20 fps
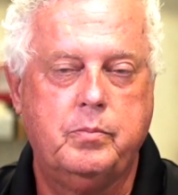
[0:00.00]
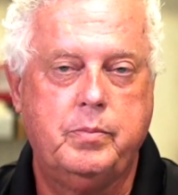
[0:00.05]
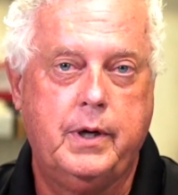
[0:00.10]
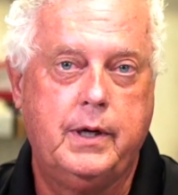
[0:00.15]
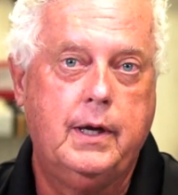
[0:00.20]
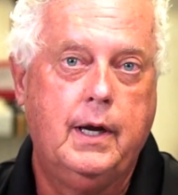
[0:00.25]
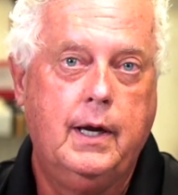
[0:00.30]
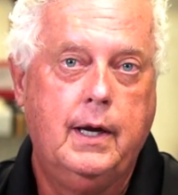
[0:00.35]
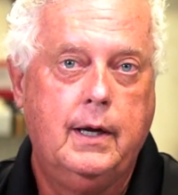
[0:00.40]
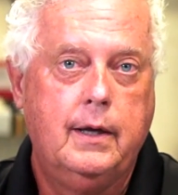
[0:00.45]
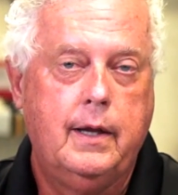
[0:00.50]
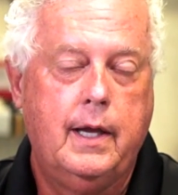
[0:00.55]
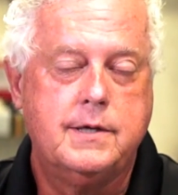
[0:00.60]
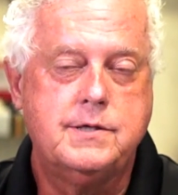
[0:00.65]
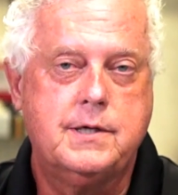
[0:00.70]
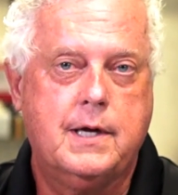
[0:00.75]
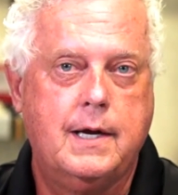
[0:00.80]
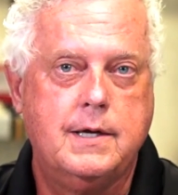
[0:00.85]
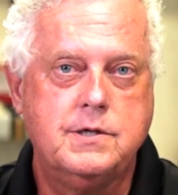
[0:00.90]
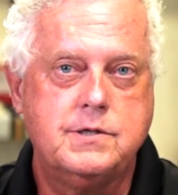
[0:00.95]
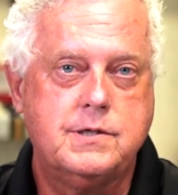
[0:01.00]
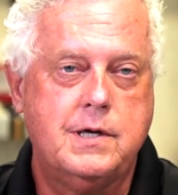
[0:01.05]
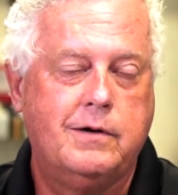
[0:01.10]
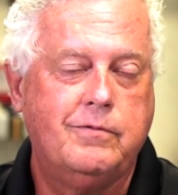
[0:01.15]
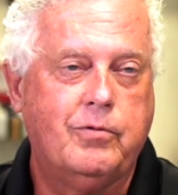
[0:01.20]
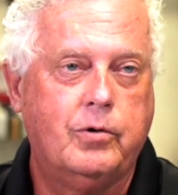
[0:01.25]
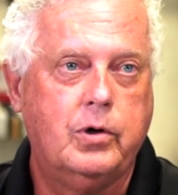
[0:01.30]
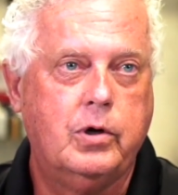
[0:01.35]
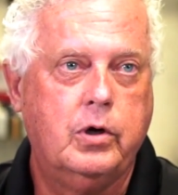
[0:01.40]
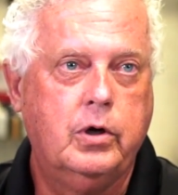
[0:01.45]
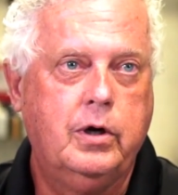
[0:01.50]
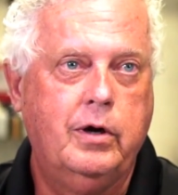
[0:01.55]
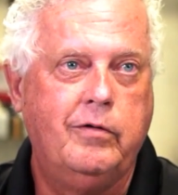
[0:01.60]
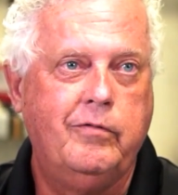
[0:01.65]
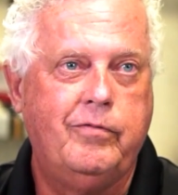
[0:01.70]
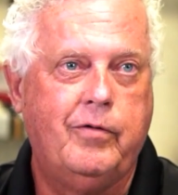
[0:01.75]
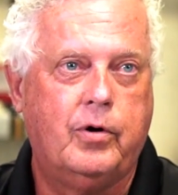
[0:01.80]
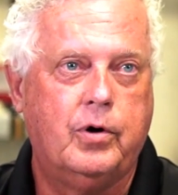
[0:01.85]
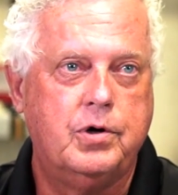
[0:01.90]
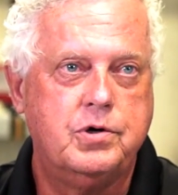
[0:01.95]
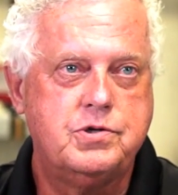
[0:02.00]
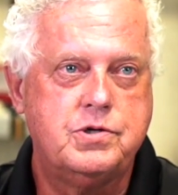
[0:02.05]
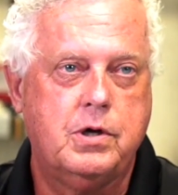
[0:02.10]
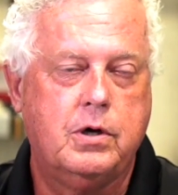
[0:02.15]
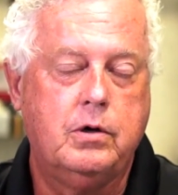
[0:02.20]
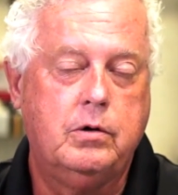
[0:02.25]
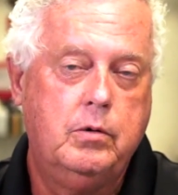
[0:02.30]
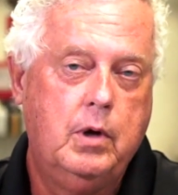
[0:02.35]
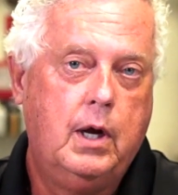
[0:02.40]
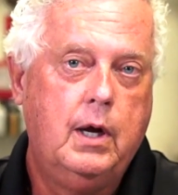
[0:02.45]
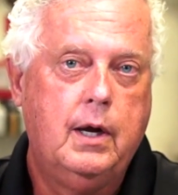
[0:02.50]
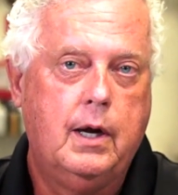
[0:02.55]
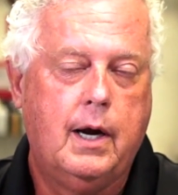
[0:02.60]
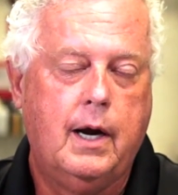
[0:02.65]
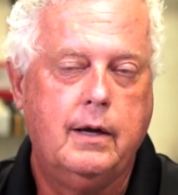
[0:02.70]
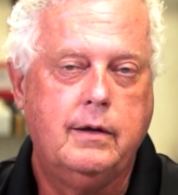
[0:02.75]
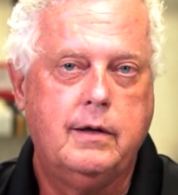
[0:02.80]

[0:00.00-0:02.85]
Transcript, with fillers: But that's the kind of stuff we're looking for. So I